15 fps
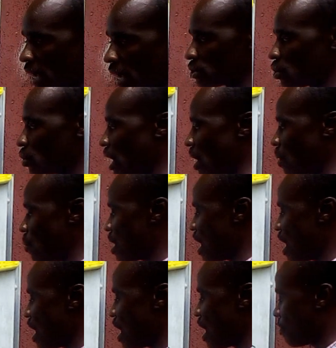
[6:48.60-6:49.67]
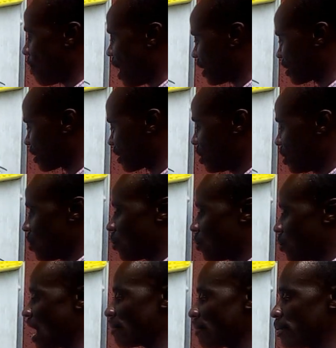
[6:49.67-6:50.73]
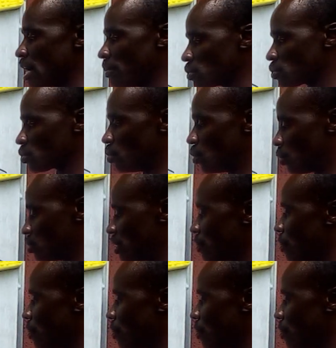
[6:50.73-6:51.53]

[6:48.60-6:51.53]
So now we have the mass. We have been able to know the